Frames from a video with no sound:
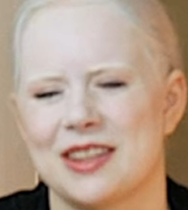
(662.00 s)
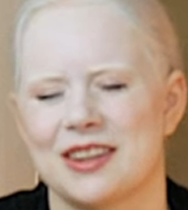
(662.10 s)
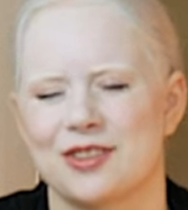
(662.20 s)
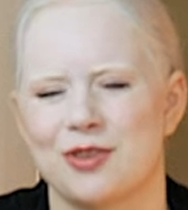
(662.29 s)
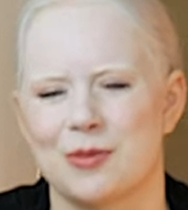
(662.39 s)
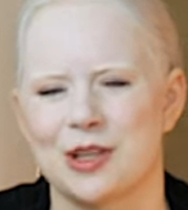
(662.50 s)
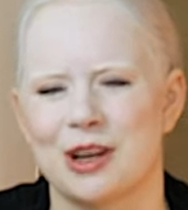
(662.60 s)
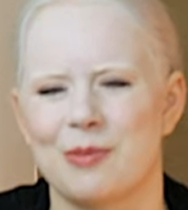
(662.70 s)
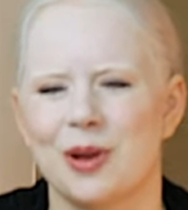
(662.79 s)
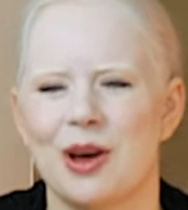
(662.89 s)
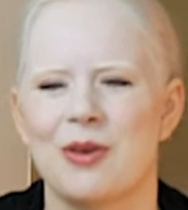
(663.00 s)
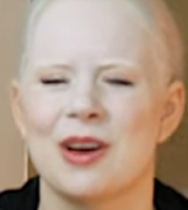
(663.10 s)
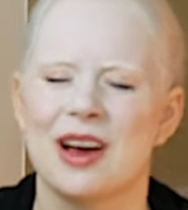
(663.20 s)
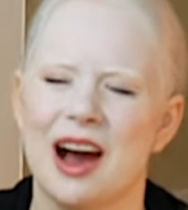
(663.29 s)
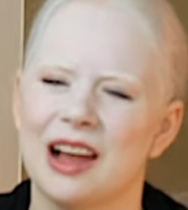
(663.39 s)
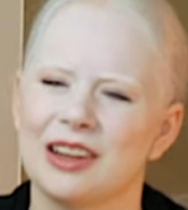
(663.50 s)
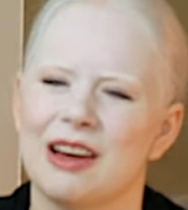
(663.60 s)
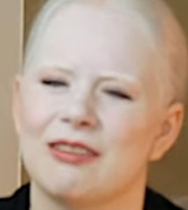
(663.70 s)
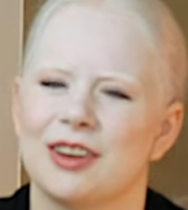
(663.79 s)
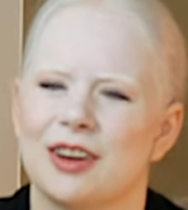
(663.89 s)
the description down below. I
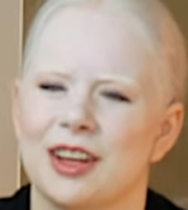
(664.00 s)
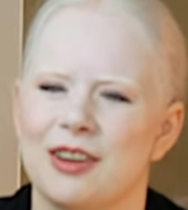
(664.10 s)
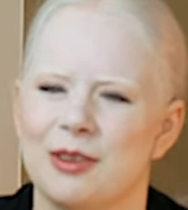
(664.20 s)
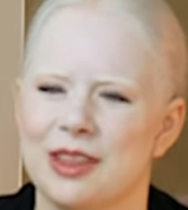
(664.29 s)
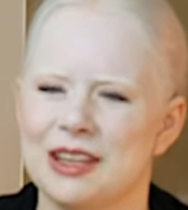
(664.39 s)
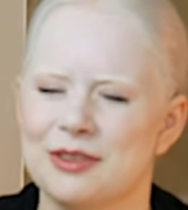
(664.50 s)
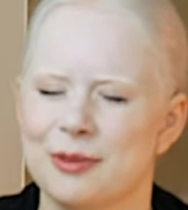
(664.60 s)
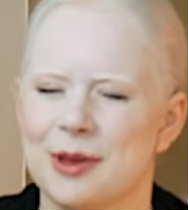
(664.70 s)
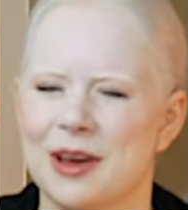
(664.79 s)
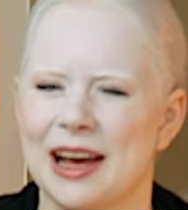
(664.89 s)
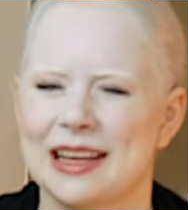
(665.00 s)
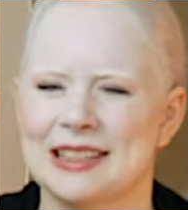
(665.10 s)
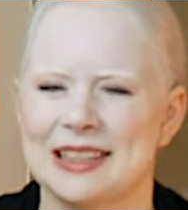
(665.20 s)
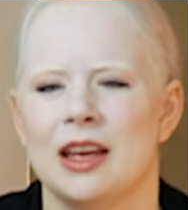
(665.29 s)
love learning new things from you guys.